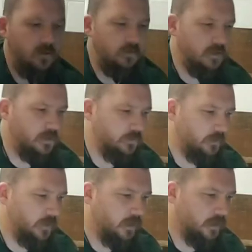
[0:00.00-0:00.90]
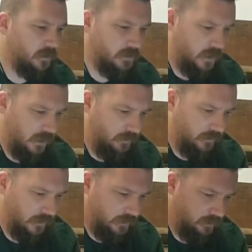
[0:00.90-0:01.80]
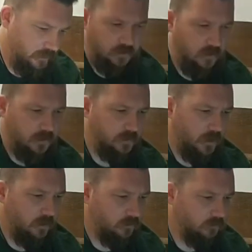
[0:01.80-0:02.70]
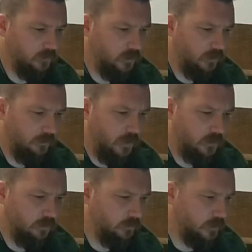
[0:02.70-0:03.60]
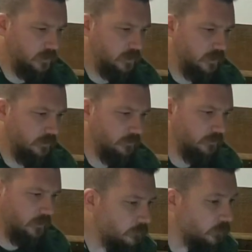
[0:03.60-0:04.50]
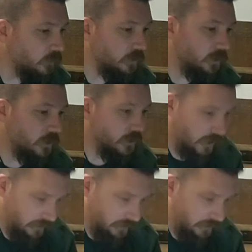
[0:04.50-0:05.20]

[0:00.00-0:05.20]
So, and this is from a site that uh, talks about cooking mushrooms and stuff. Forager